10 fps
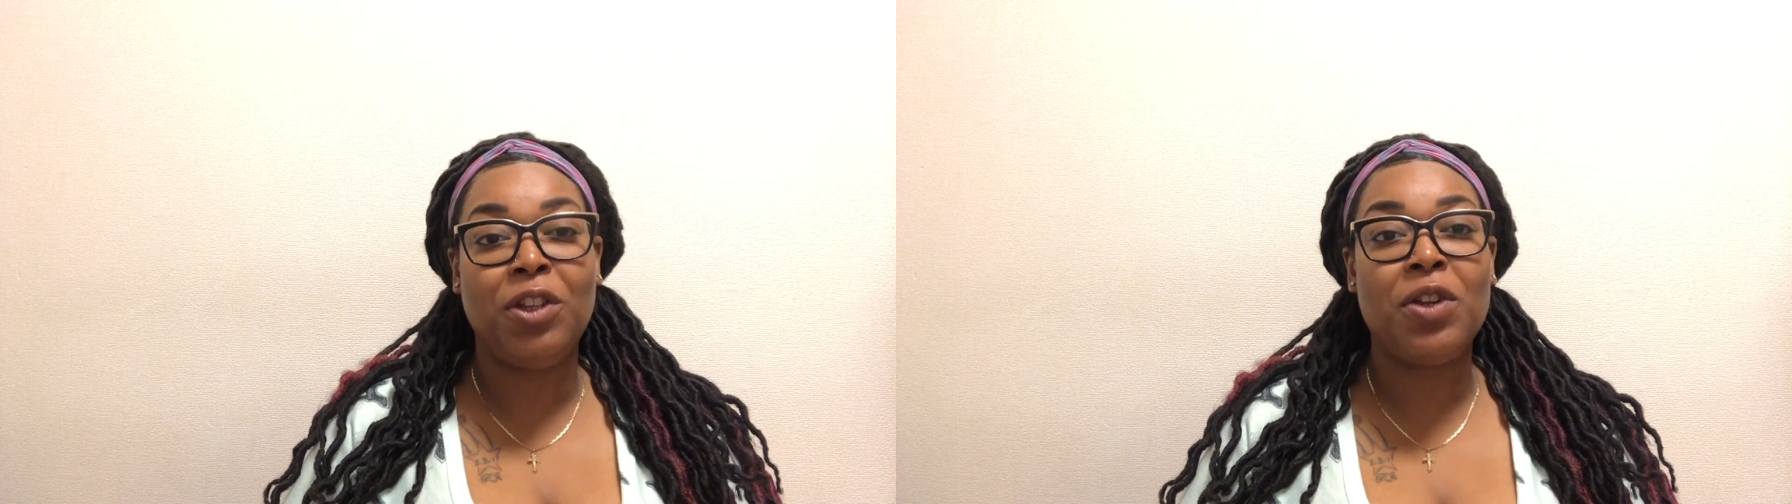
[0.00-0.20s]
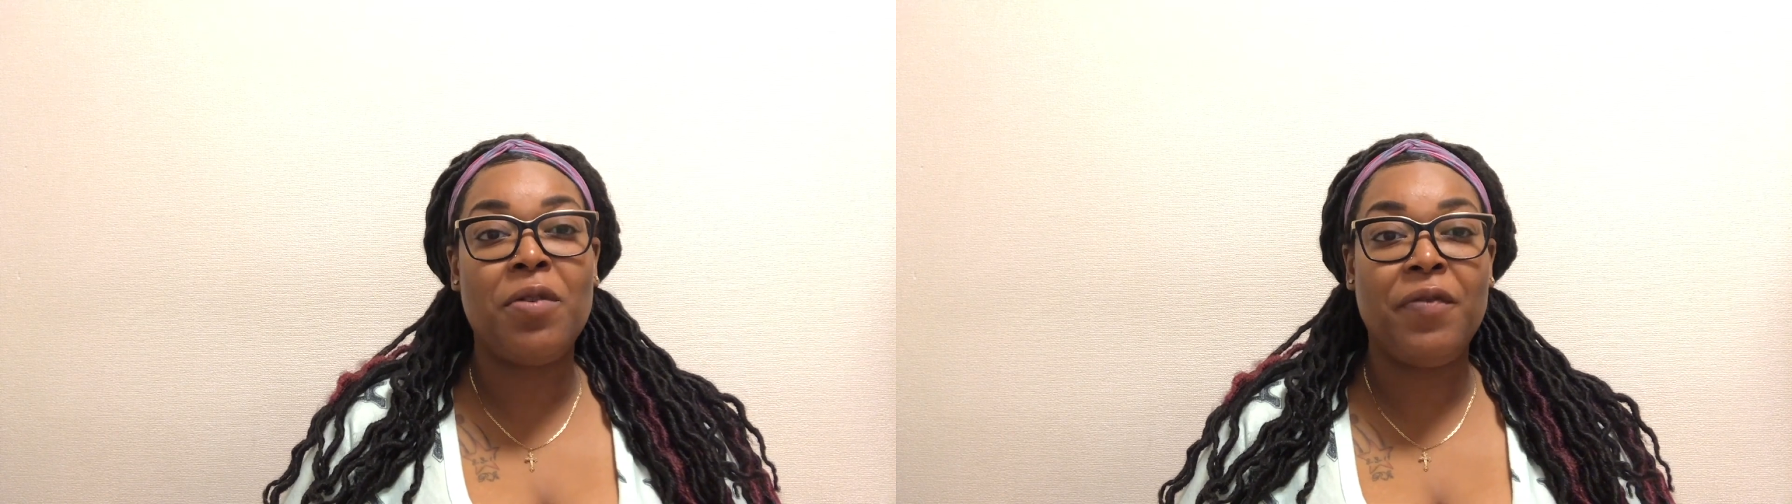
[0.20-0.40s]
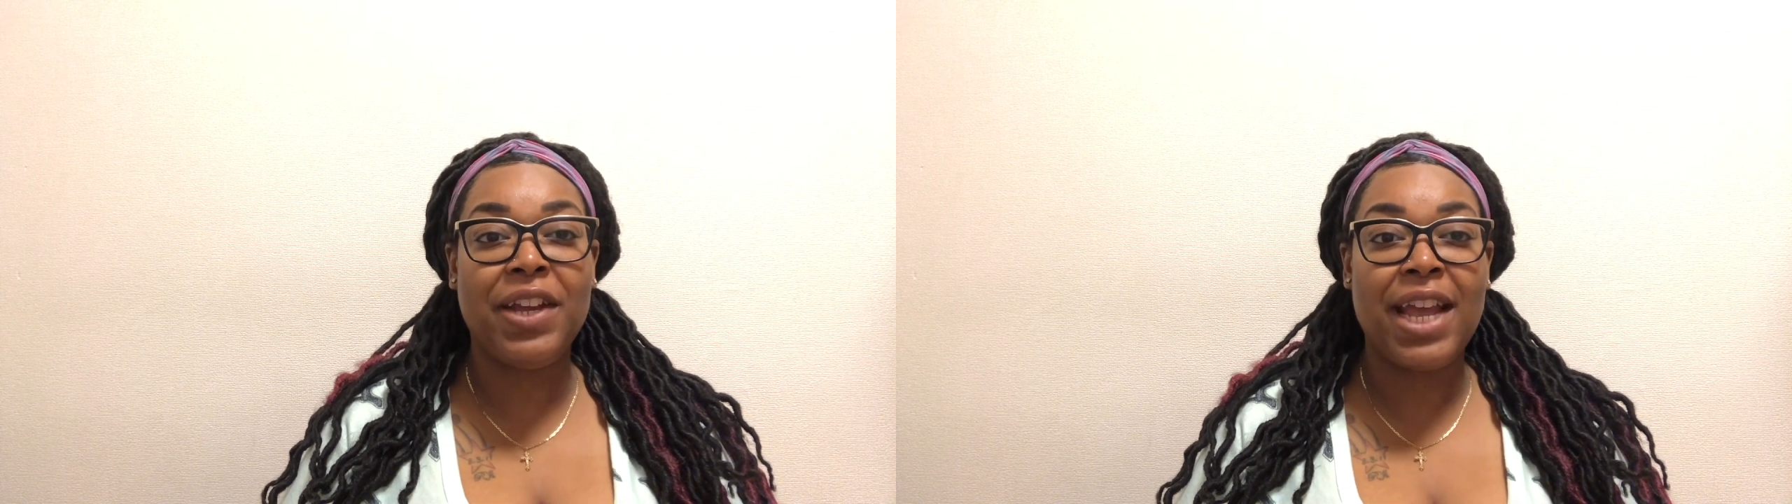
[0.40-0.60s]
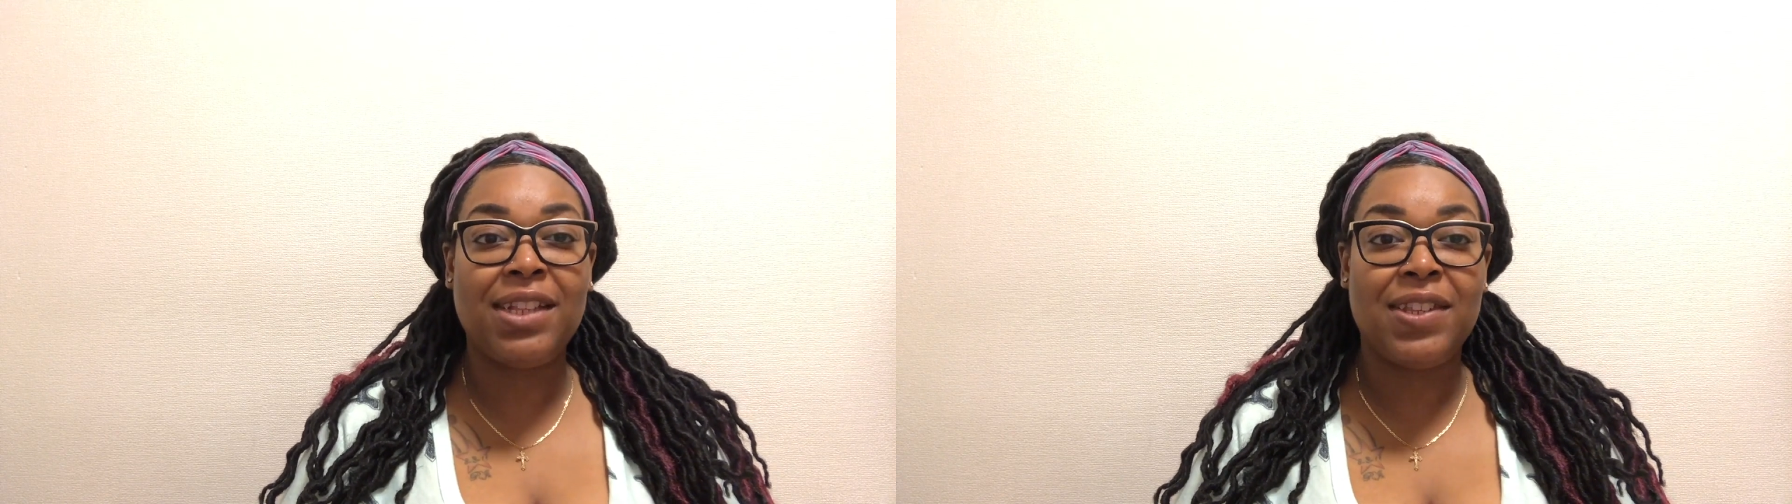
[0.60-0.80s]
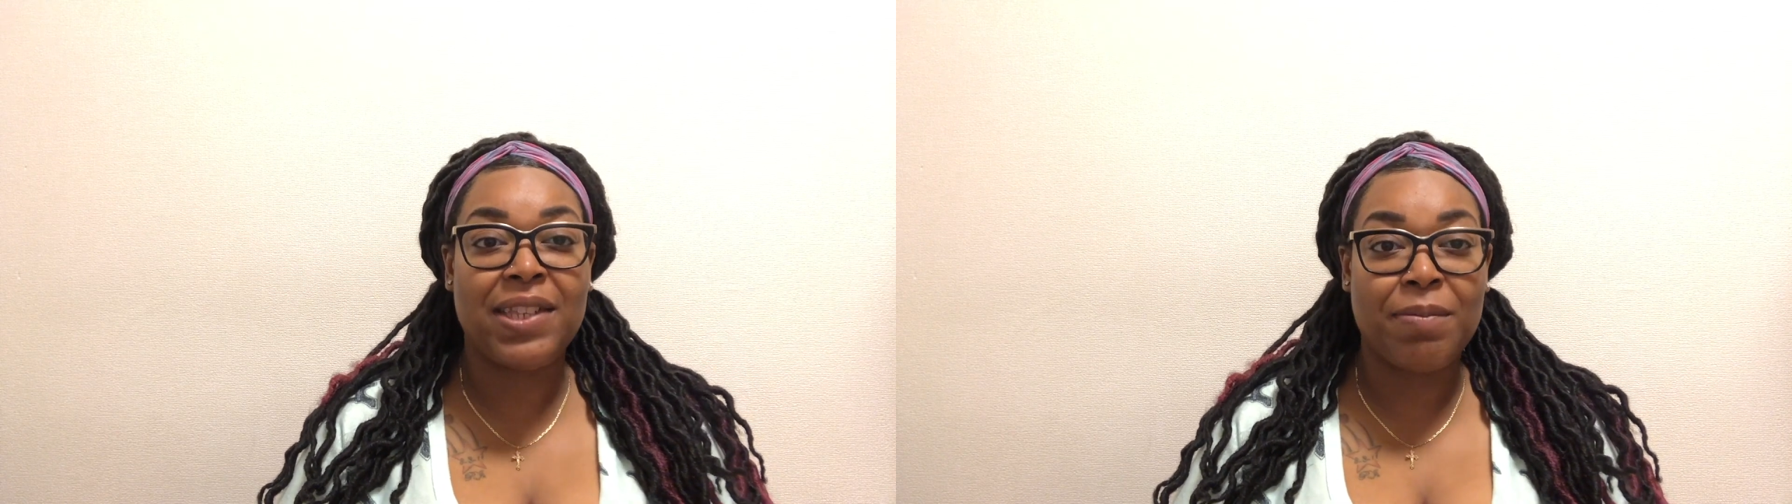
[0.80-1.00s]
Don't forget
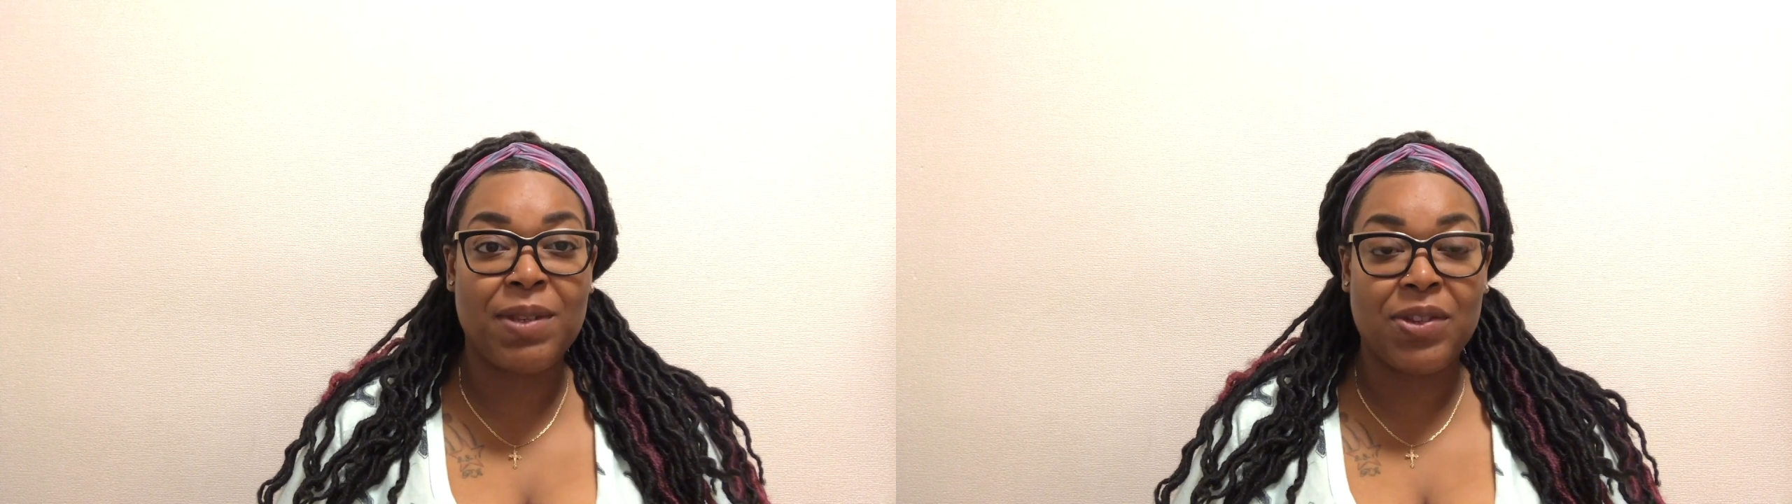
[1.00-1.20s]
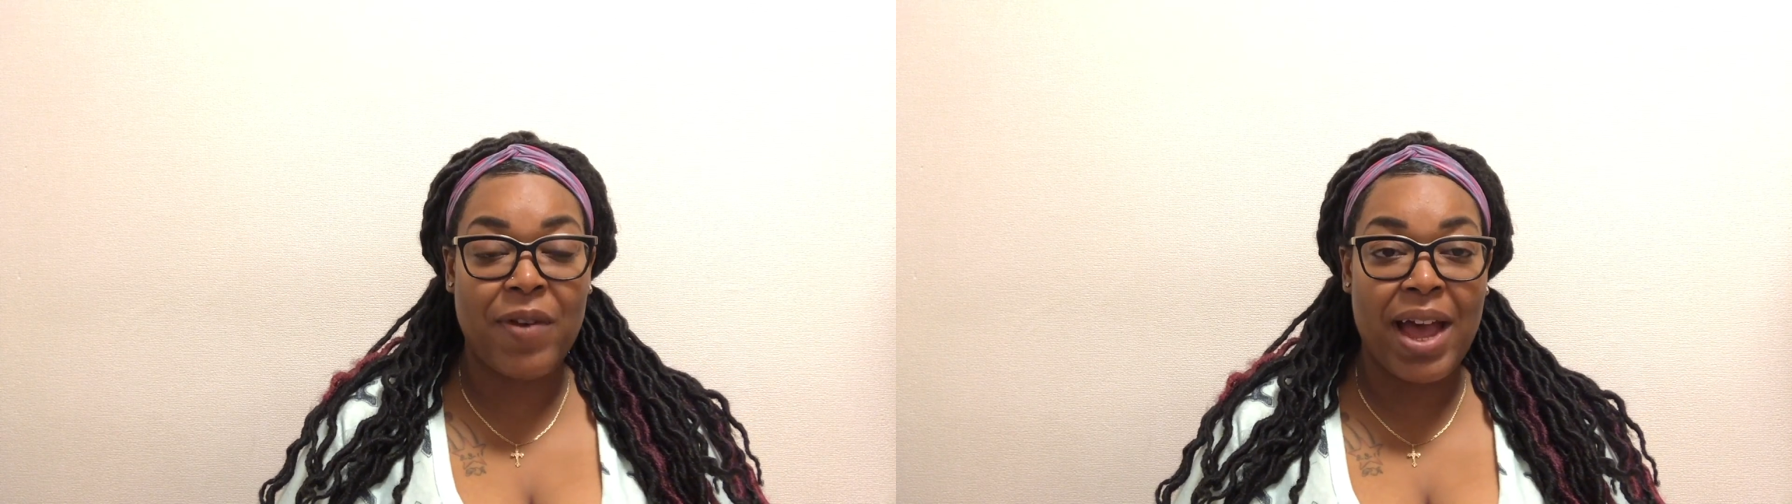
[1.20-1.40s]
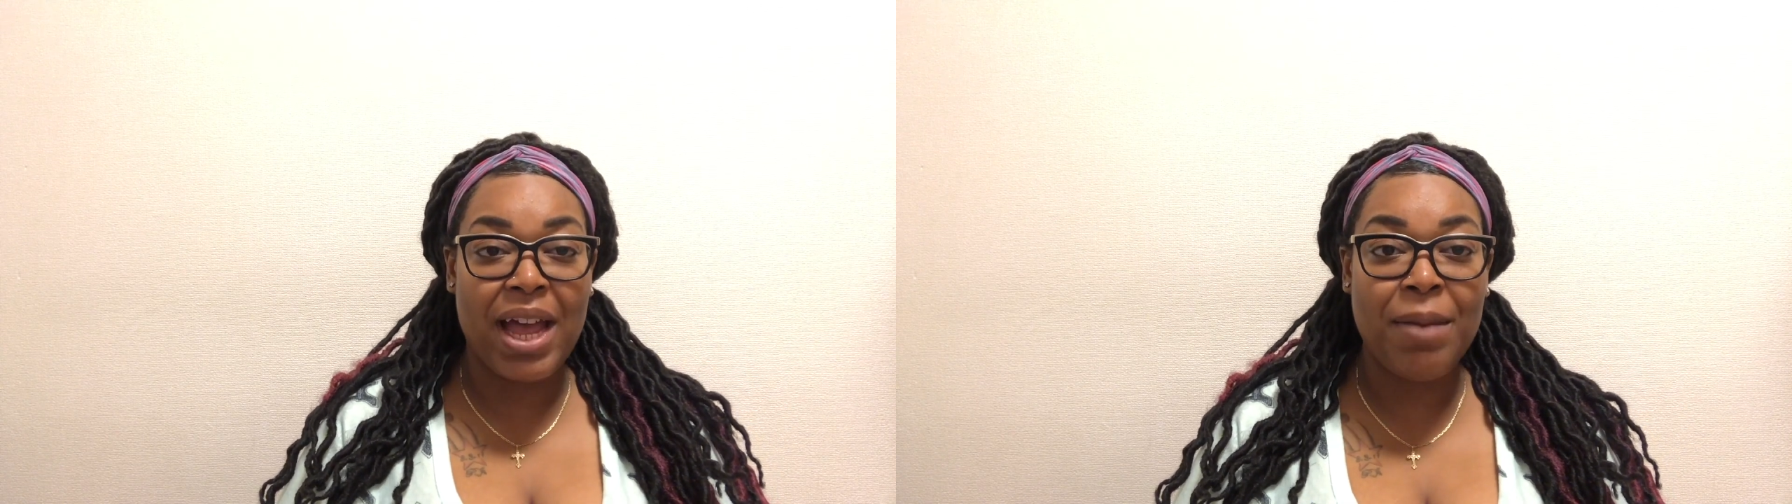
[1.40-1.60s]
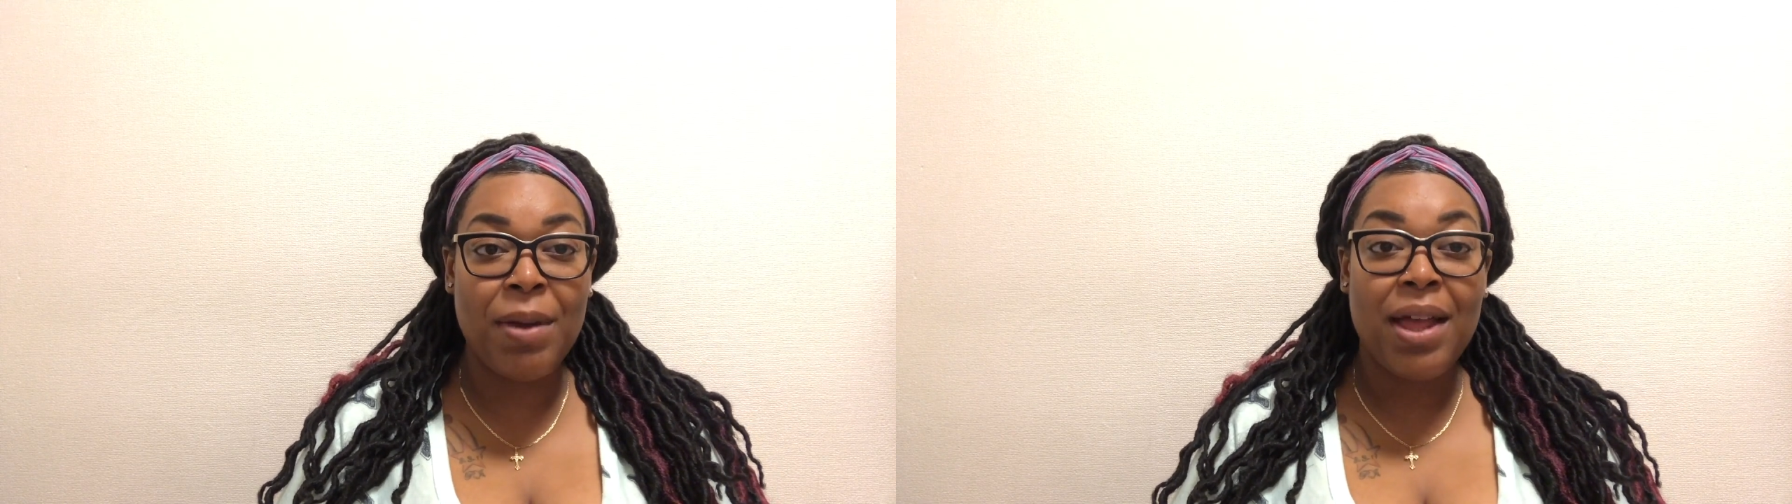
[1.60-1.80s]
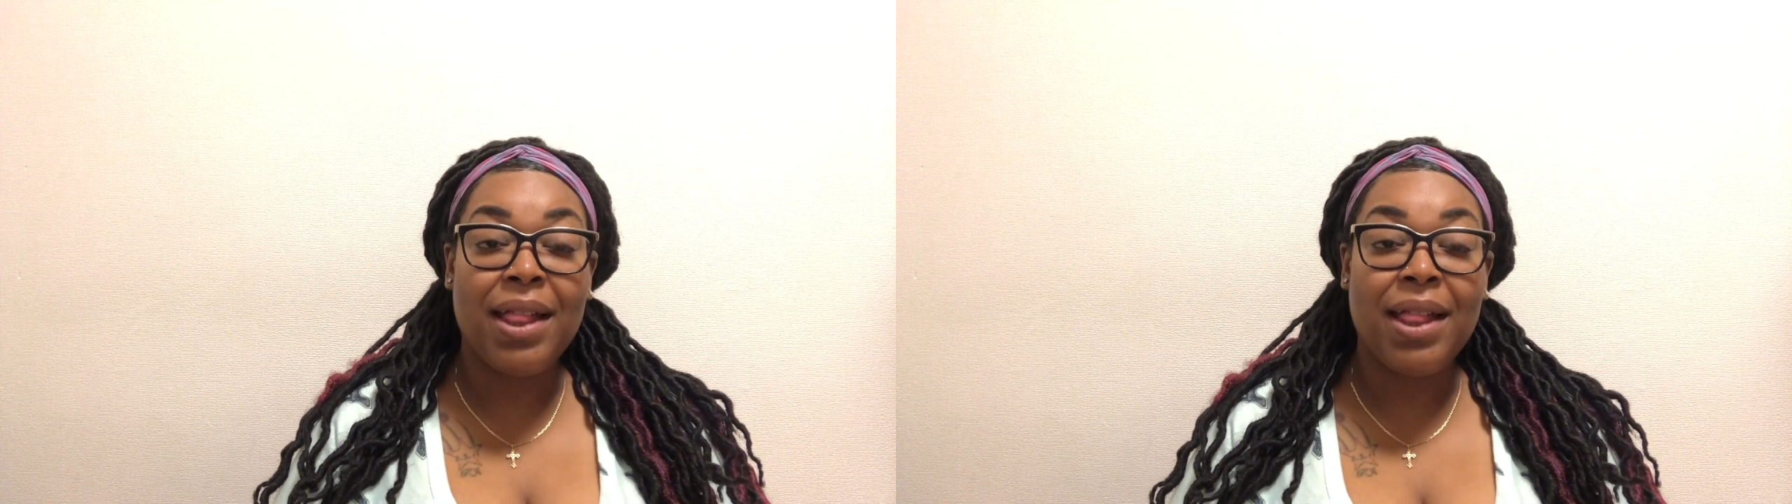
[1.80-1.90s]
to subscribe,